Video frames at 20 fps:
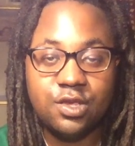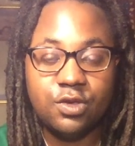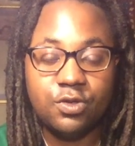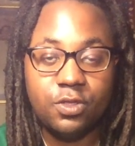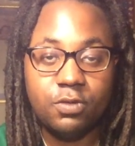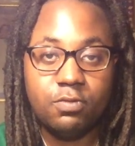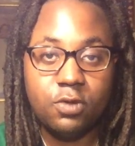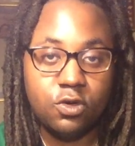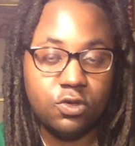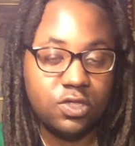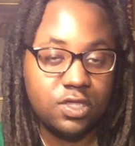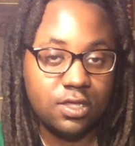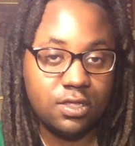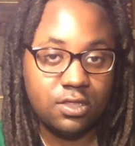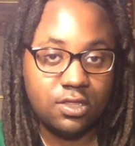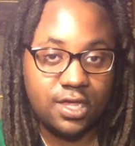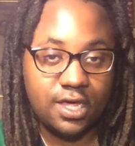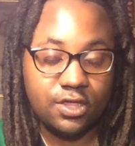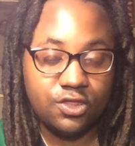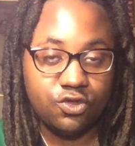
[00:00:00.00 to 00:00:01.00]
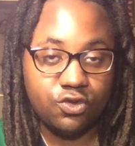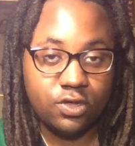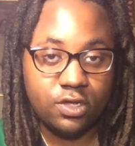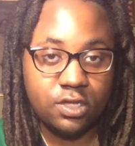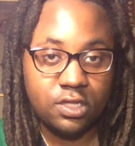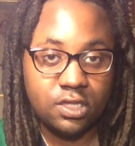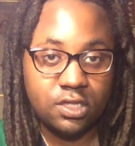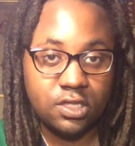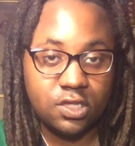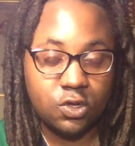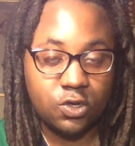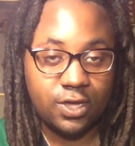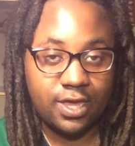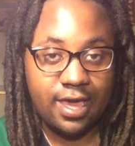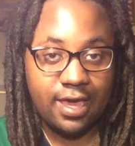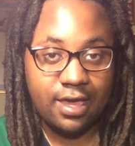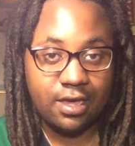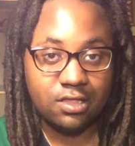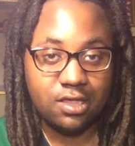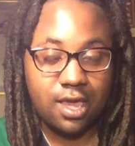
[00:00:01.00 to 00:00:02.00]
the most dangerous
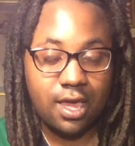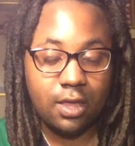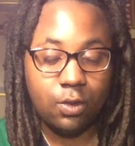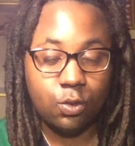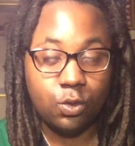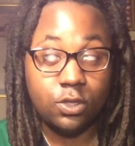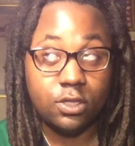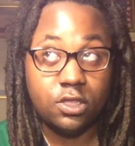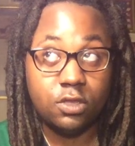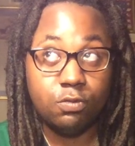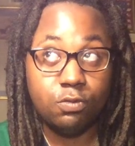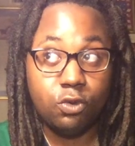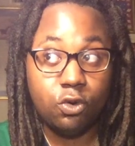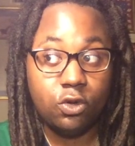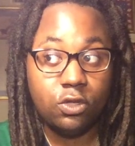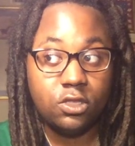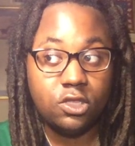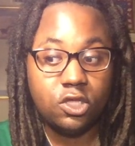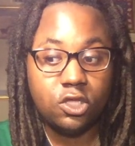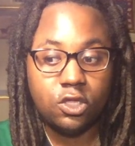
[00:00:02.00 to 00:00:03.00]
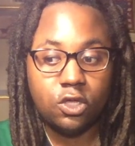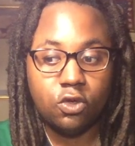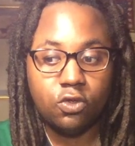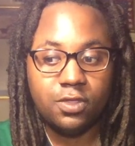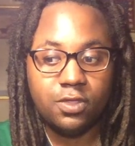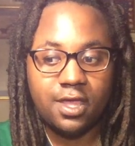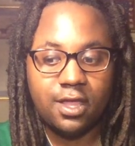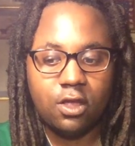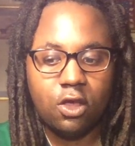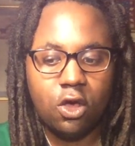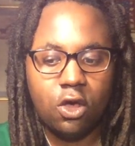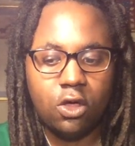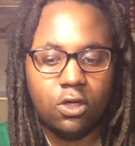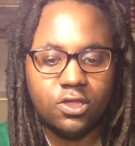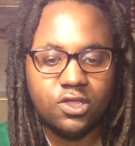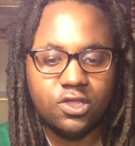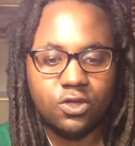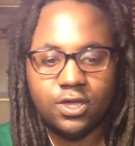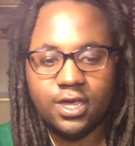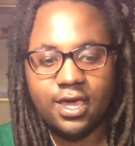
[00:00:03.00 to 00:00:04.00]
zodiac sign. Well, it's important to note that all
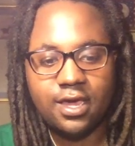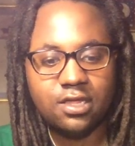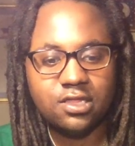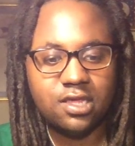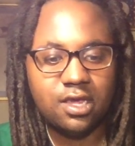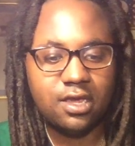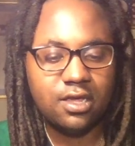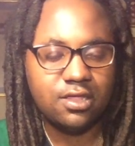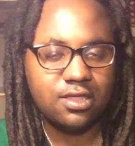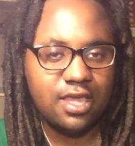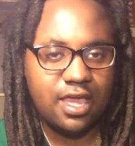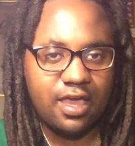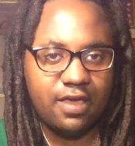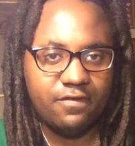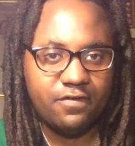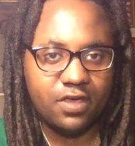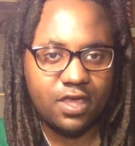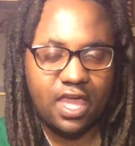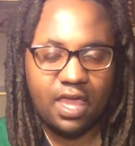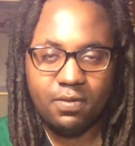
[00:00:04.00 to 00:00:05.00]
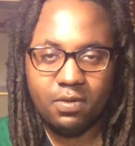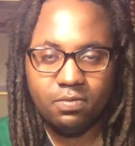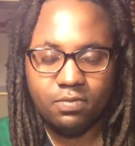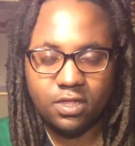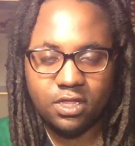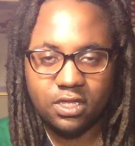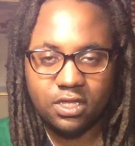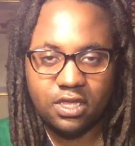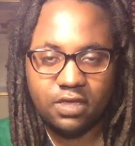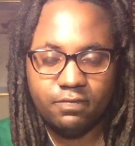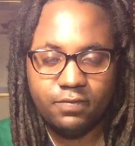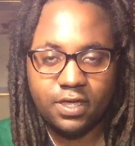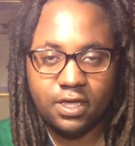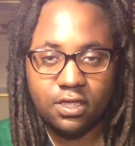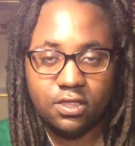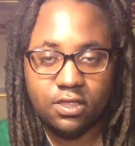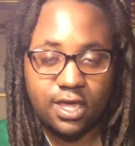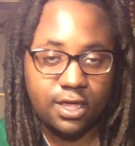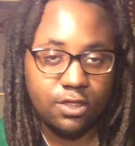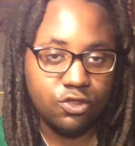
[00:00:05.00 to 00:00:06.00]
zodiac signs have a capability of being
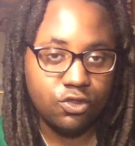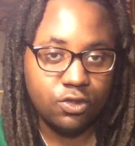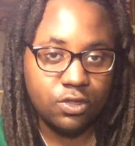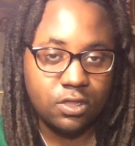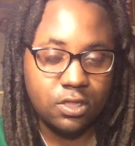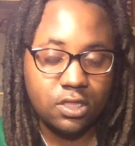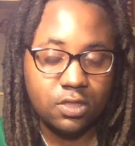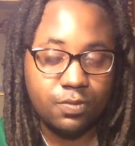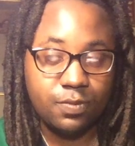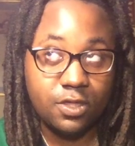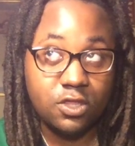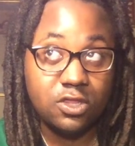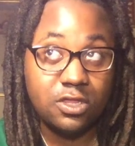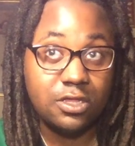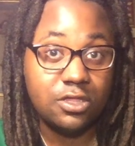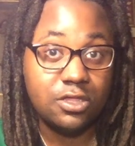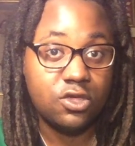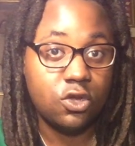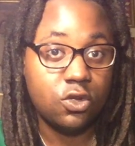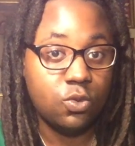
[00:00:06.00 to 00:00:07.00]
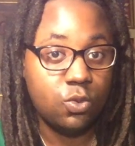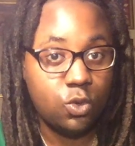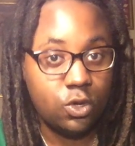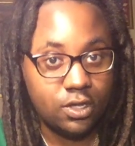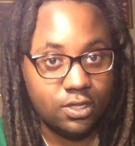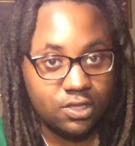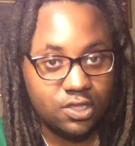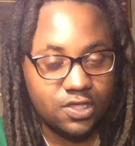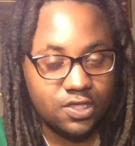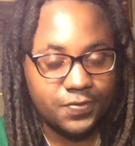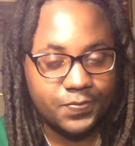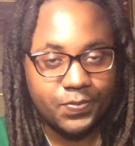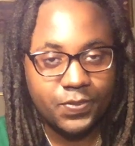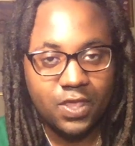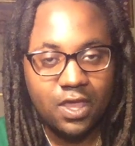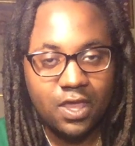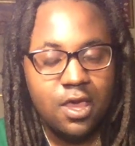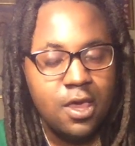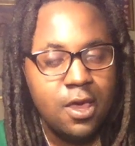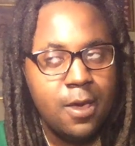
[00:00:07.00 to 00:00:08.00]
dangerous, especially certain ones.
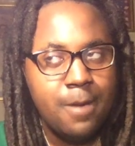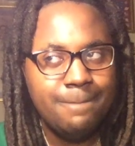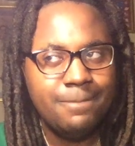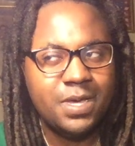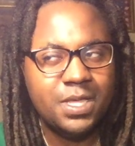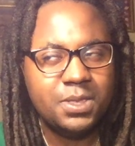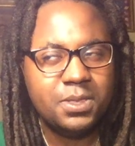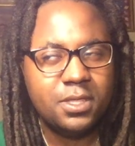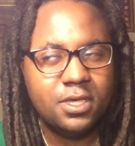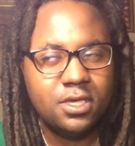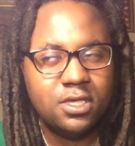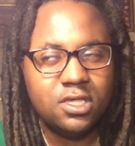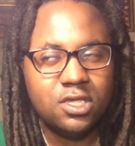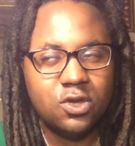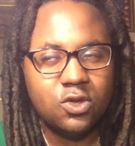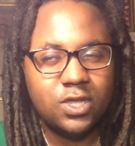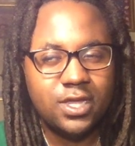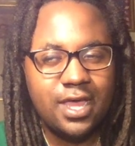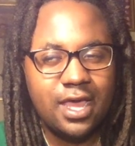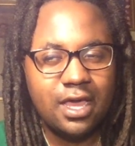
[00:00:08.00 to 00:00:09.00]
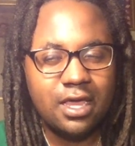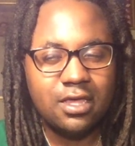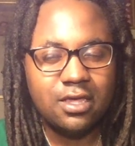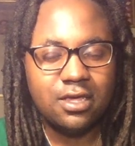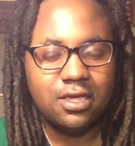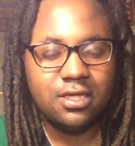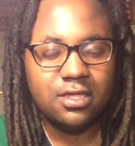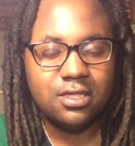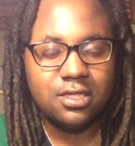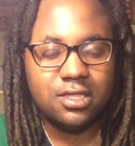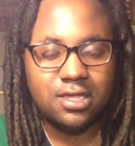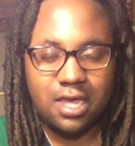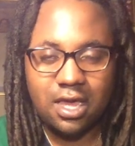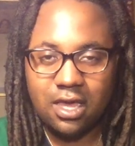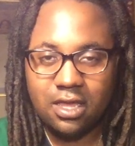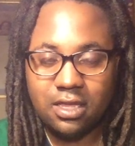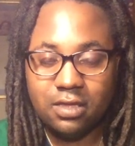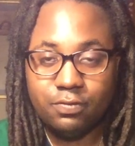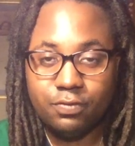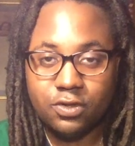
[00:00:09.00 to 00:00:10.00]
But this zodiac
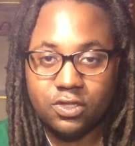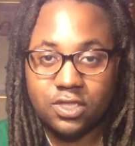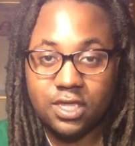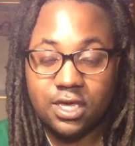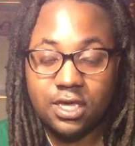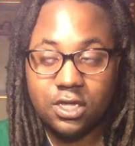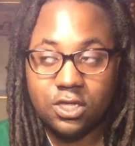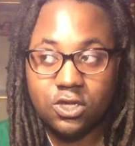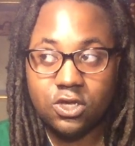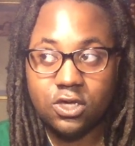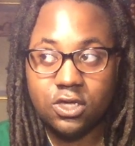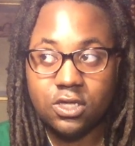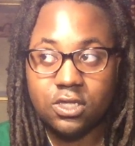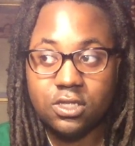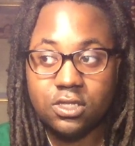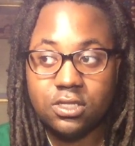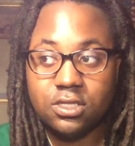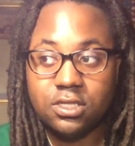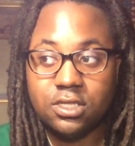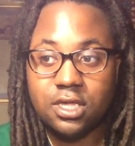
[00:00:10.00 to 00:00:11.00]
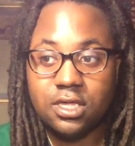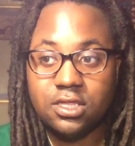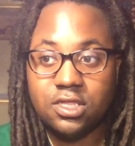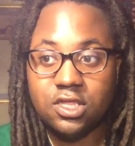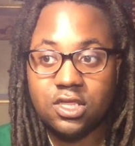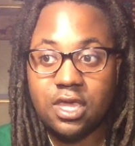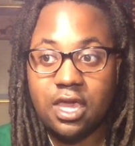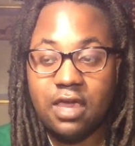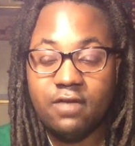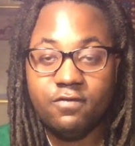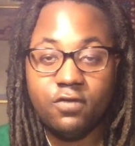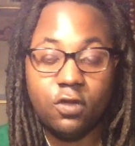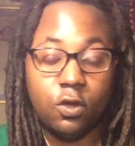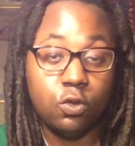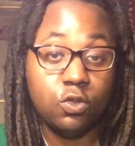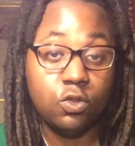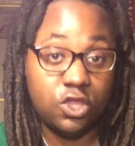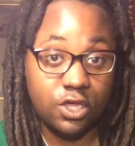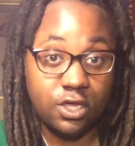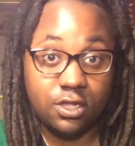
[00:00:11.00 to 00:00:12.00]
sign in particular tends to have no
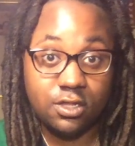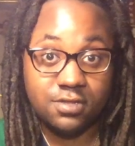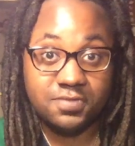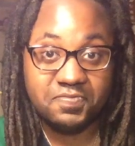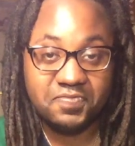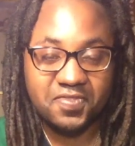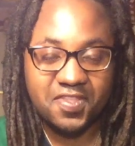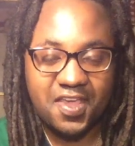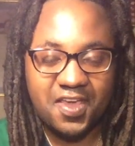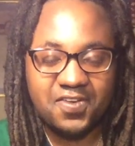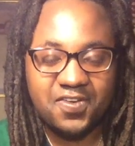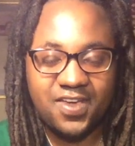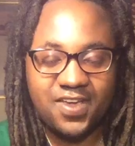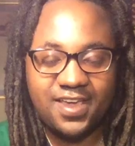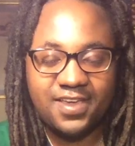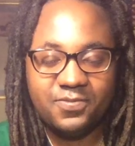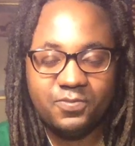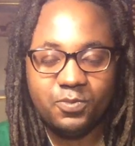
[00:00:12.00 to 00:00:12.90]
chill. Alright?